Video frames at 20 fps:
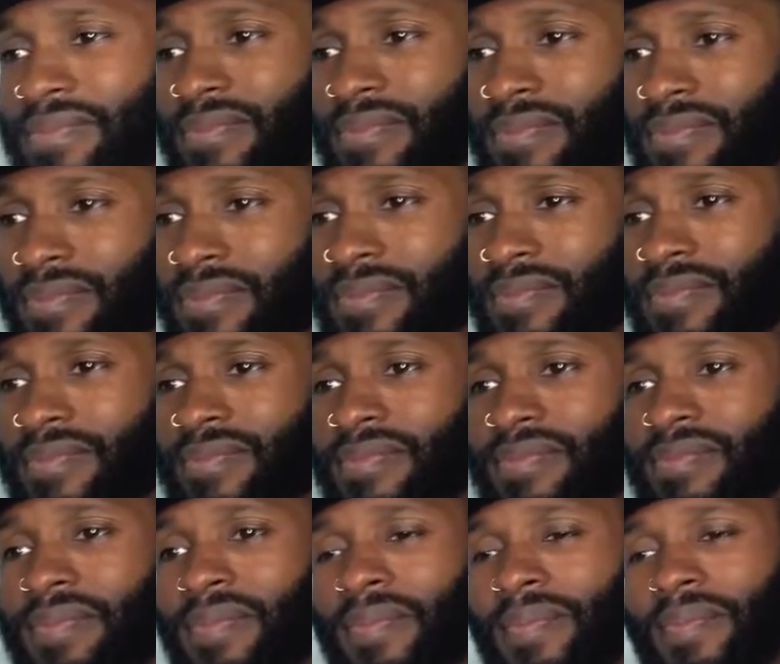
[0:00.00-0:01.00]

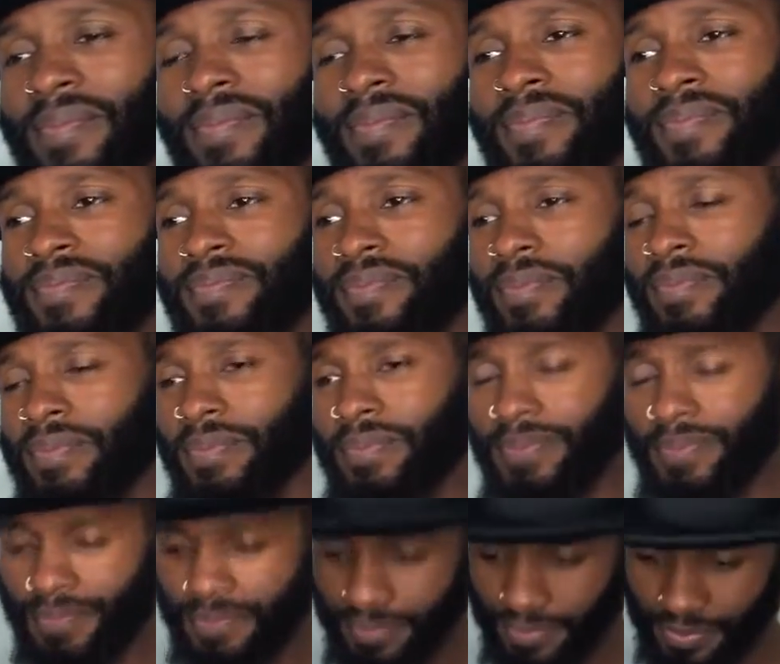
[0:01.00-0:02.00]

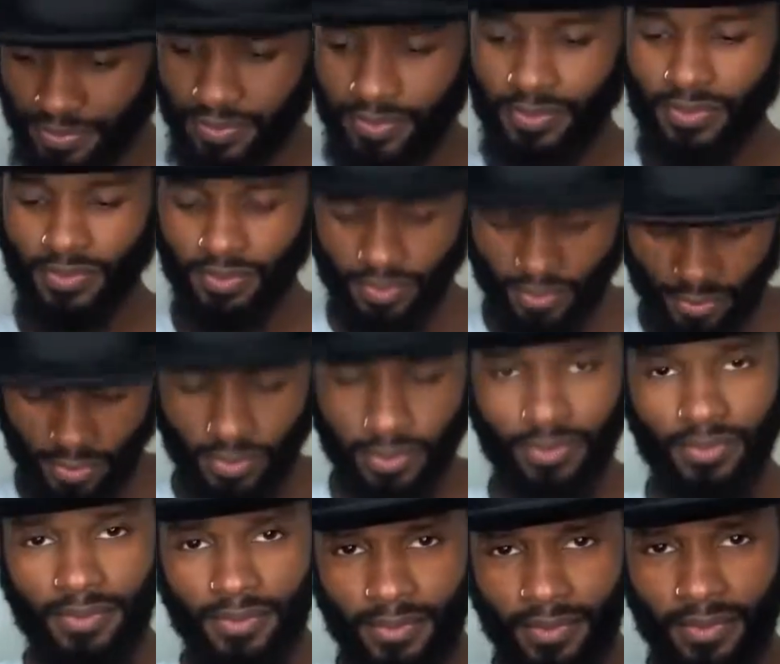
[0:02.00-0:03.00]

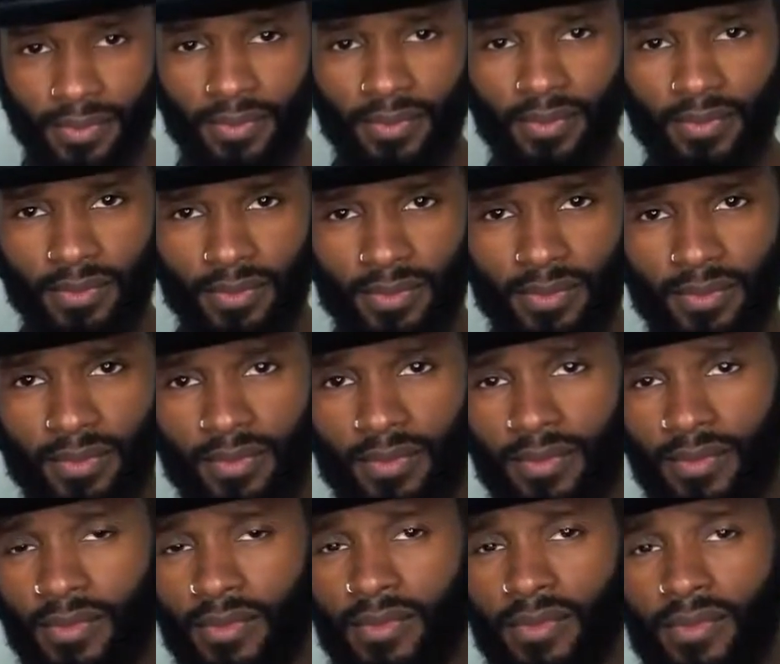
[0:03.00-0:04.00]

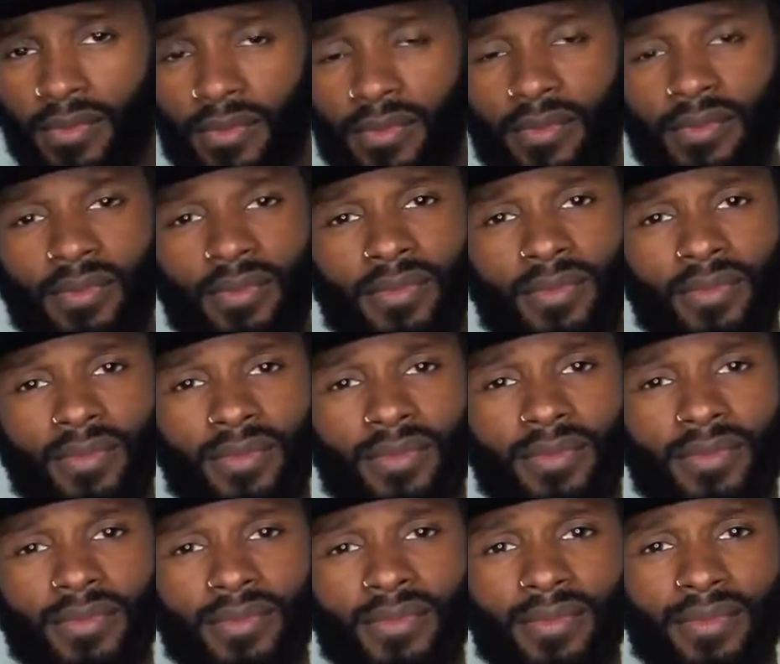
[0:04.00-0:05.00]

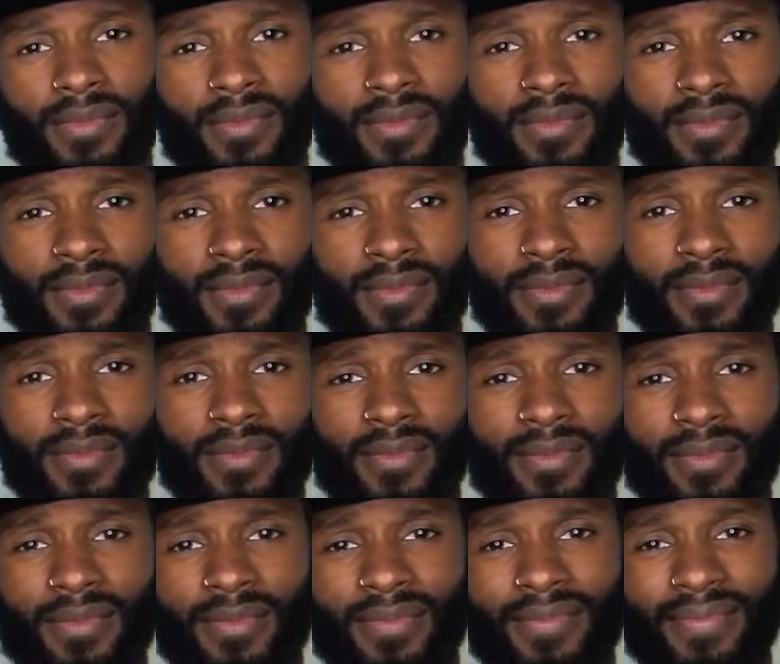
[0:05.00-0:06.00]

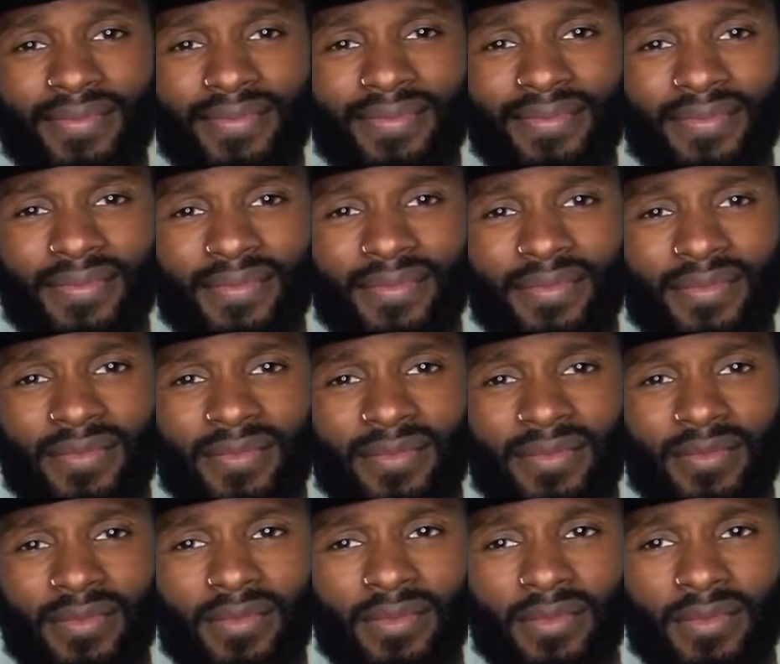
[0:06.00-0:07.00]

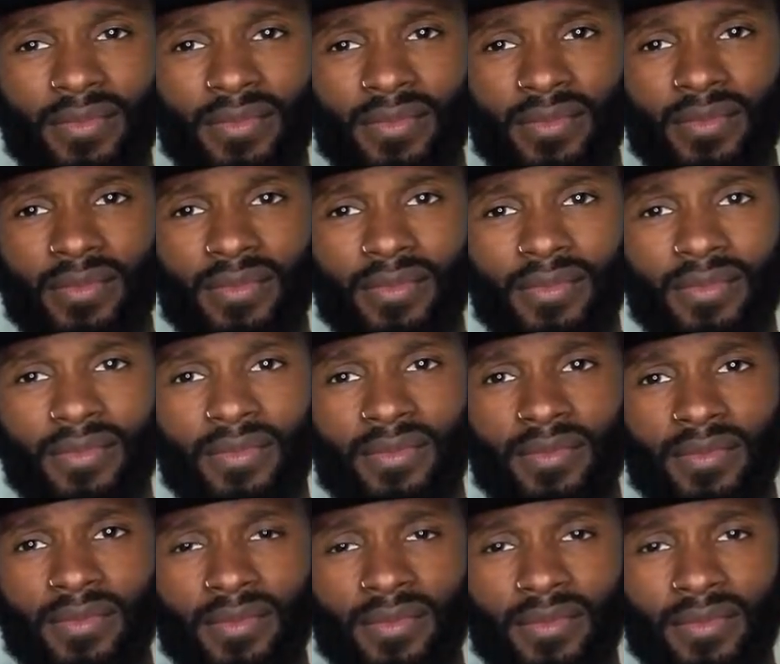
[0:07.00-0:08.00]
This person isn't speaking.